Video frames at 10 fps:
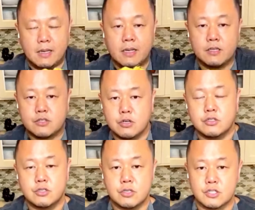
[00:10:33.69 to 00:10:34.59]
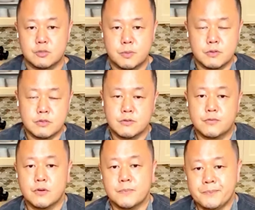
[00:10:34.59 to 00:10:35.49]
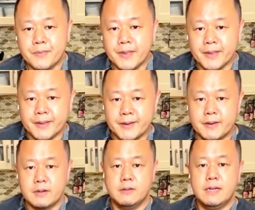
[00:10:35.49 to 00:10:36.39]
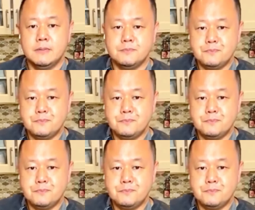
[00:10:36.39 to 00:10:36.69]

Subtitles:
and it starts to expose the fruit, right?